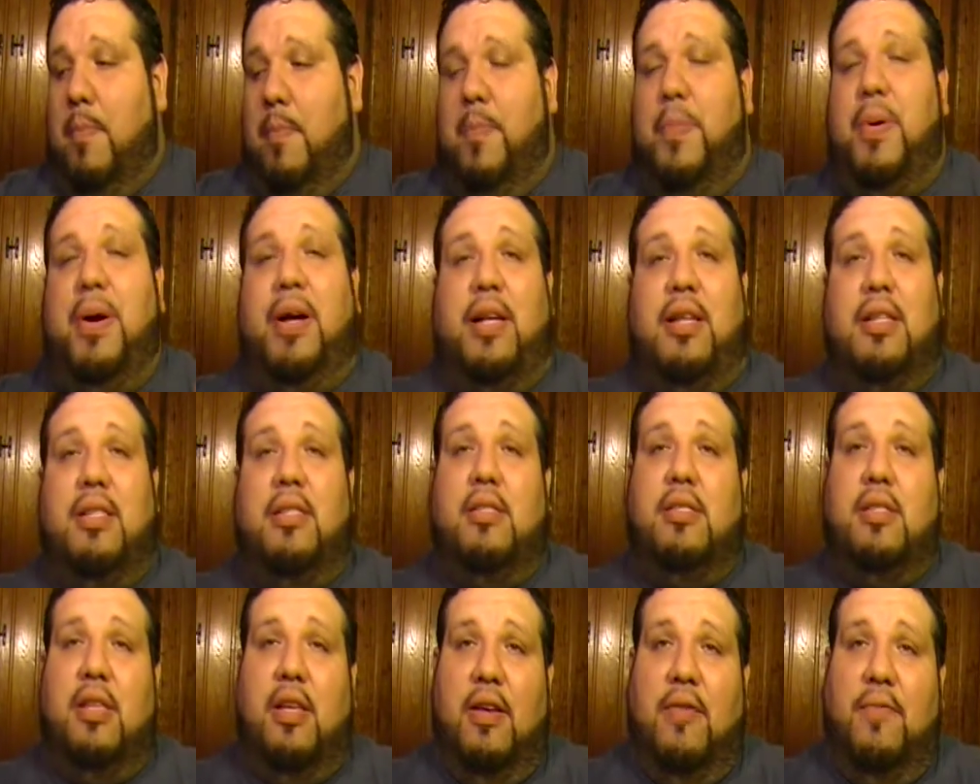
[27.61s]
But
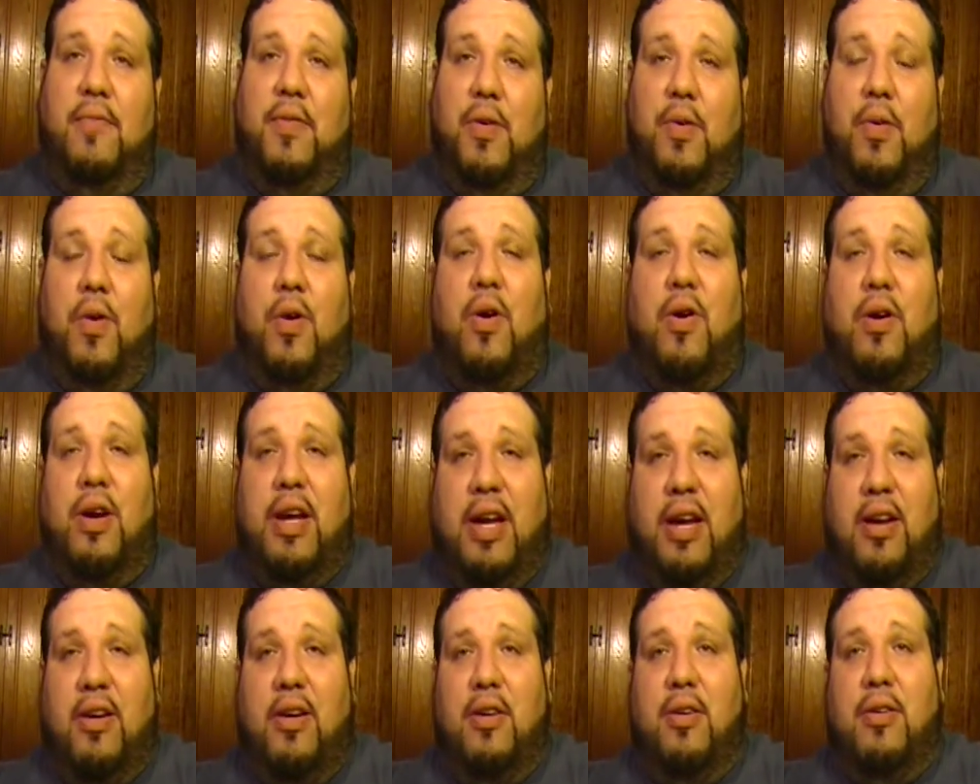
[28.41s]
if you are
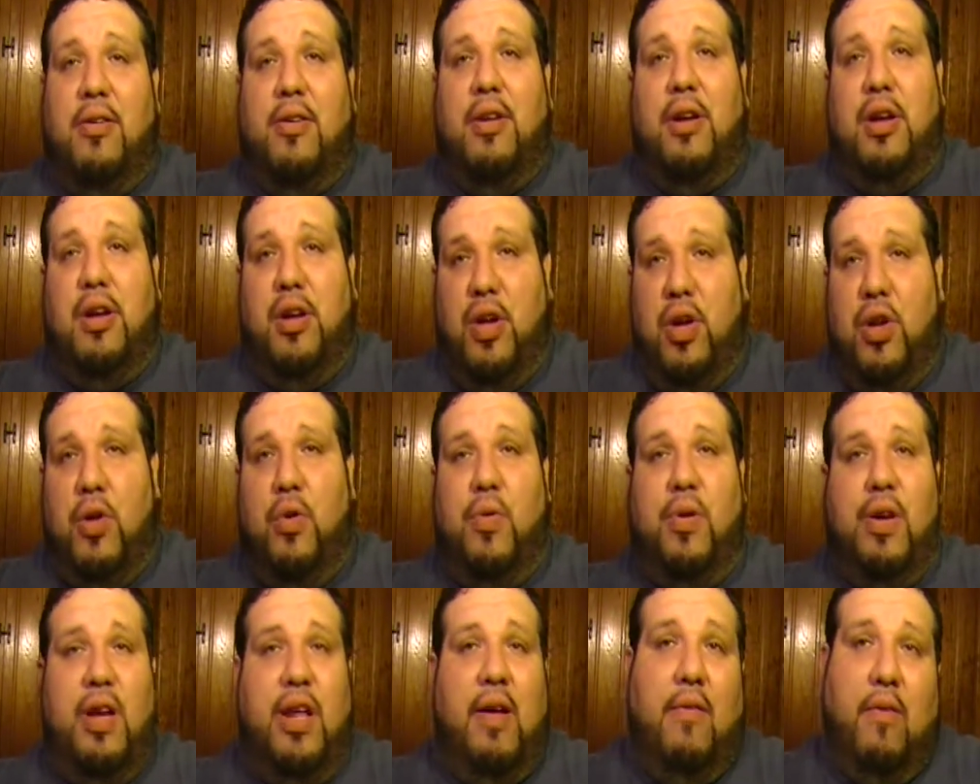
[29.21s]
here
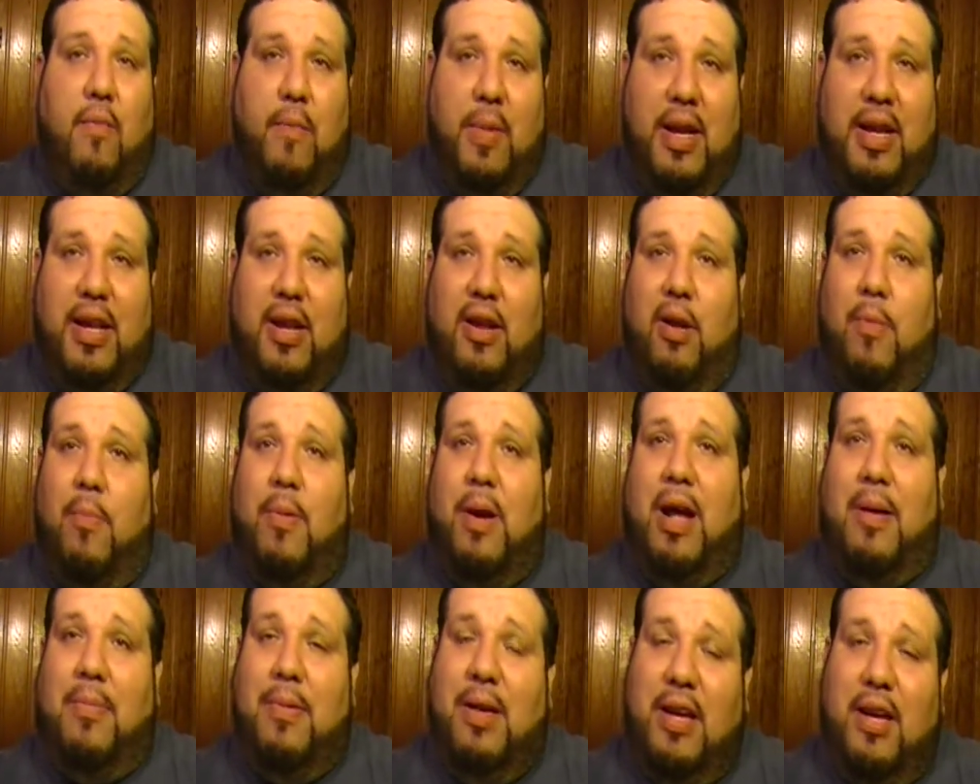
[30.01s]
new and never been here, you're
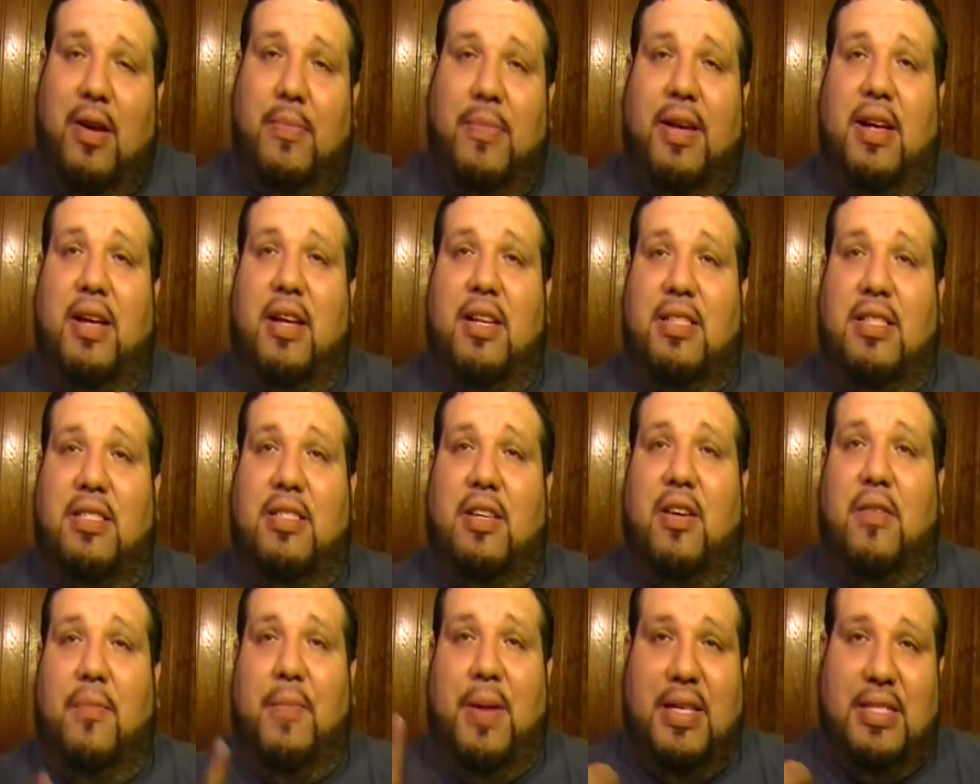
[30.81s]
probably here because
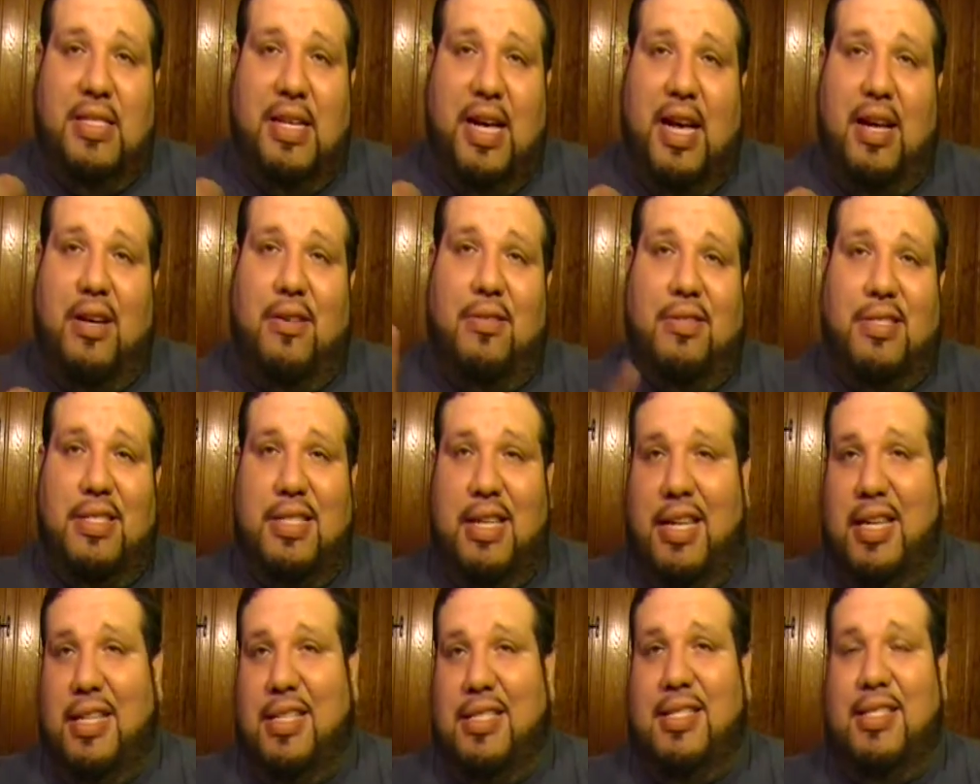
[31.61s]
of my title
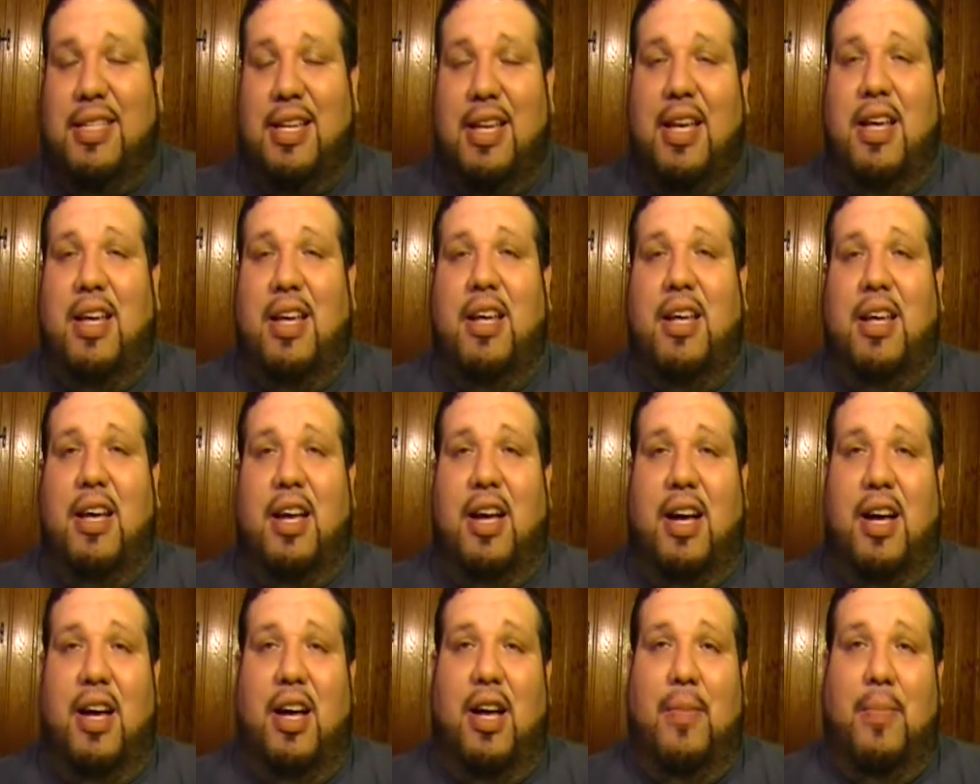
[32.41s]
says
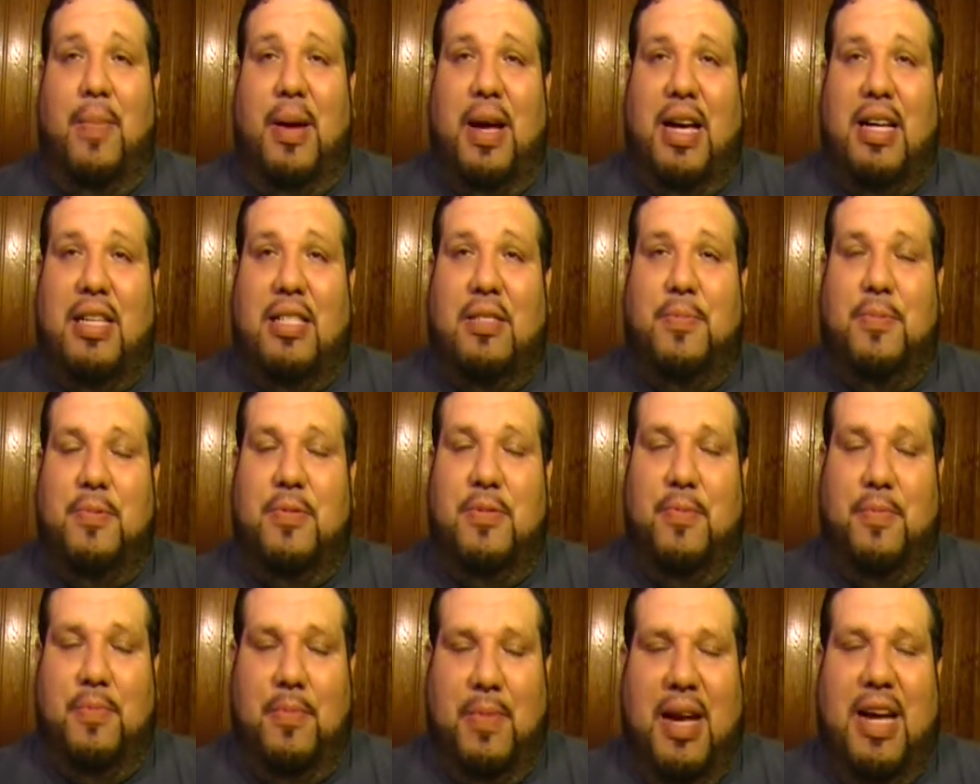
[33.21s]
my
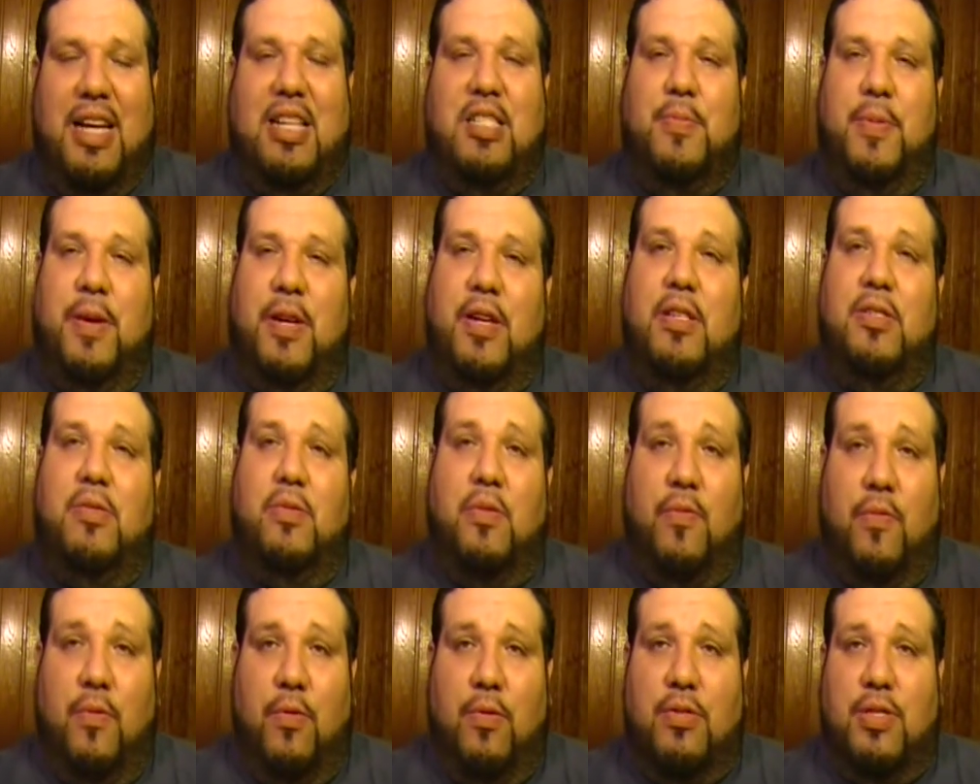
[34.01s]
experience
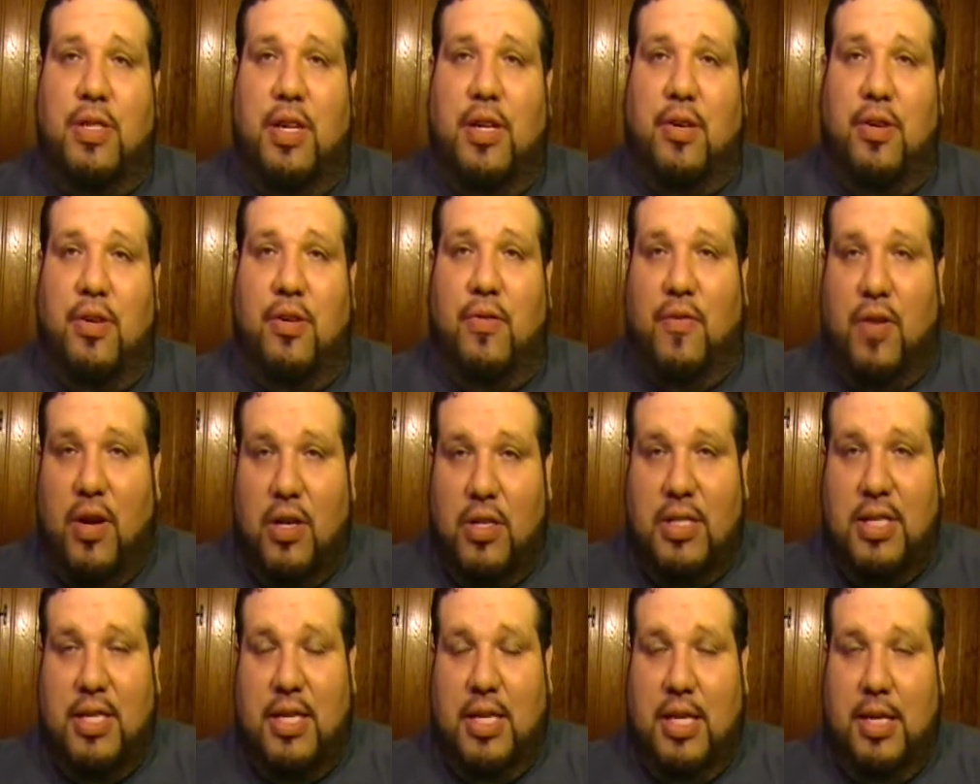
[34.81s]
with Fullsail
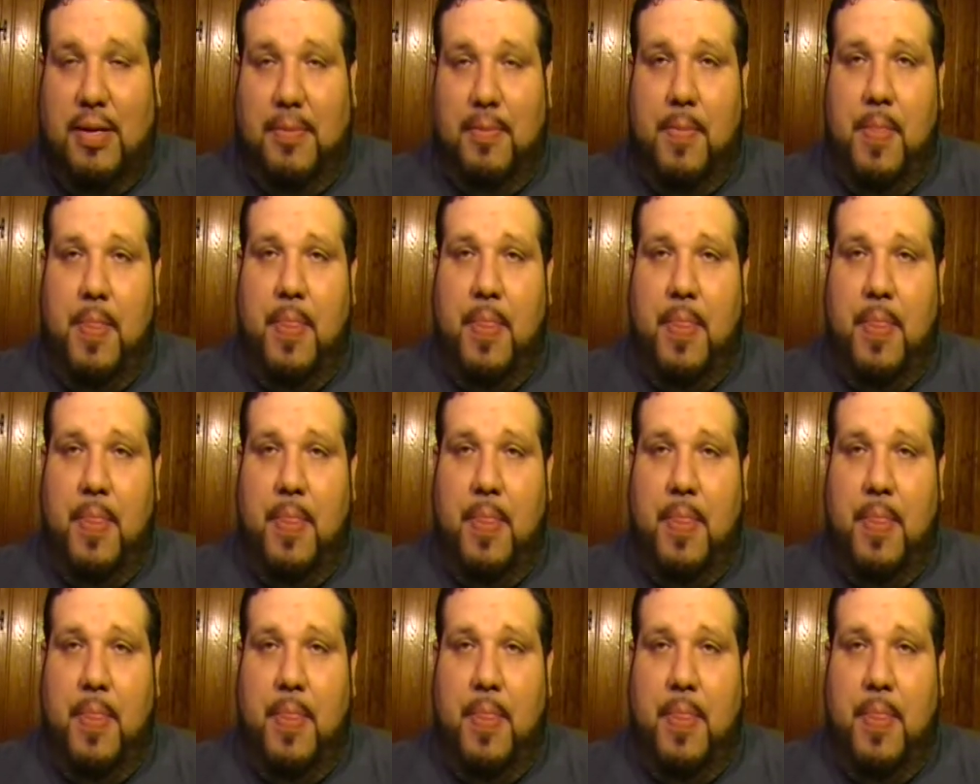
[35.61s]
University.